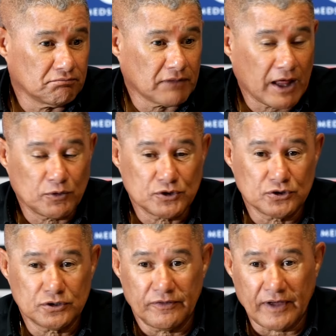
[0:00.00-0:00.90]
like we
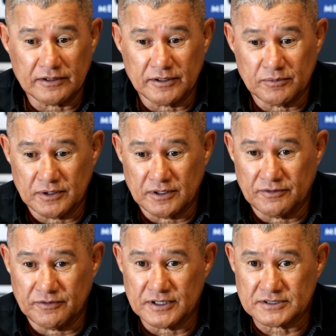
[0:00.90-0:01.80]
should have held them in the
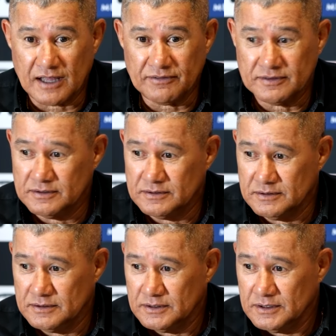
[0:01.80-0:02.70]
first half.
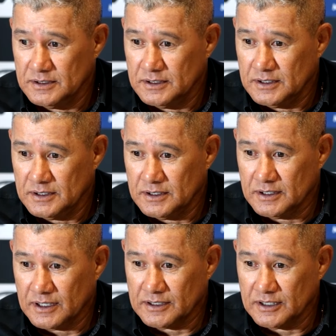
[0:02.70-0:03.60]

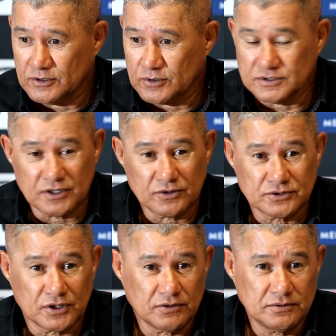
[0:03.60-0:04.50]
I think it was
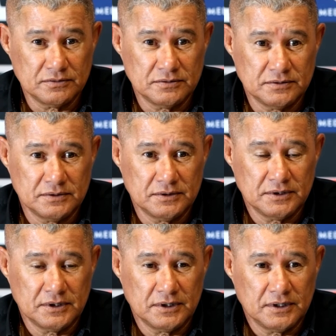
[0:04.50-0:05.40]
0-0
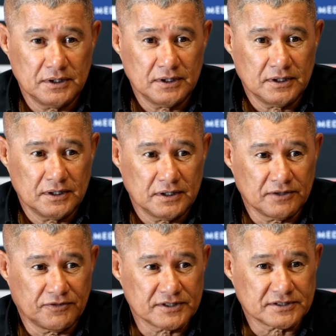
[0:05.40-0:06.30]
in
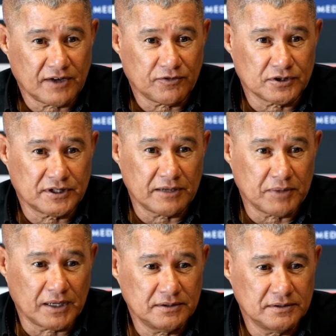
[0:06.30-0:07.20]
the first half with 10
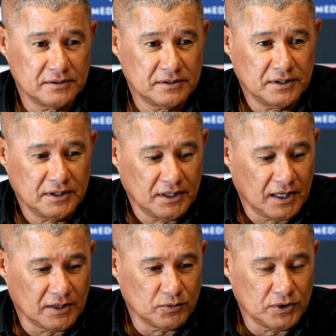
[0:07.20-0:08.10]
men.
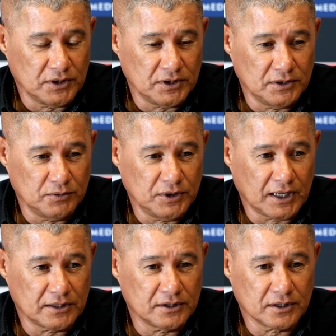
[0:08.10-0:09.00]
And we
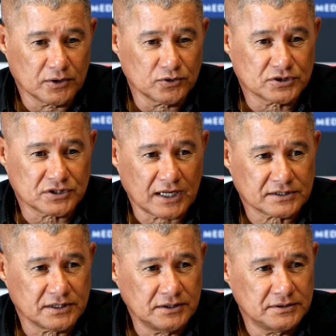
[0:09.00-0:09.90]
had a good
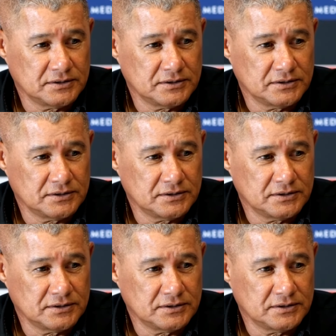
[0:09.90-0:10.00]
structure,